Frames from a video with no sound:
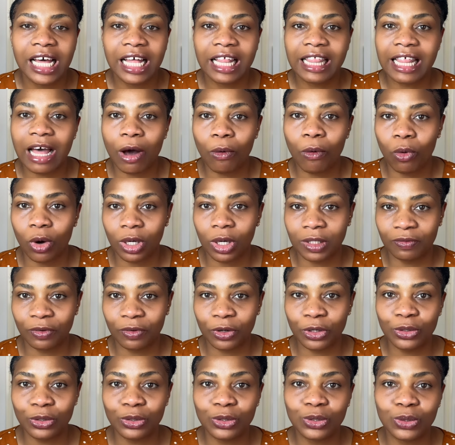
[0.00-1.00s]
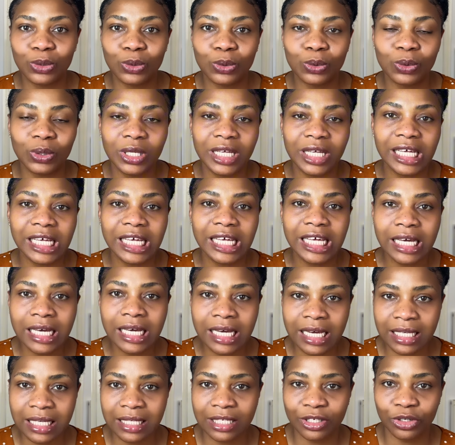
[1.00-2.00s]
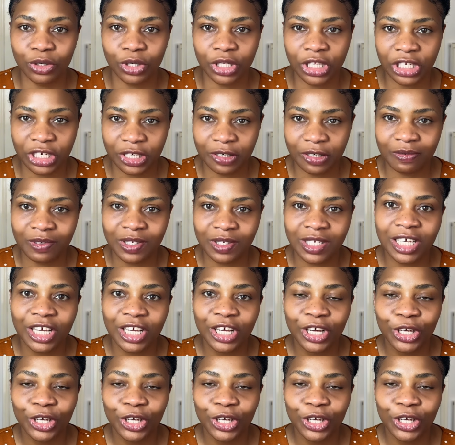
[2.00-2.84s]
that works for you to ease your nerves.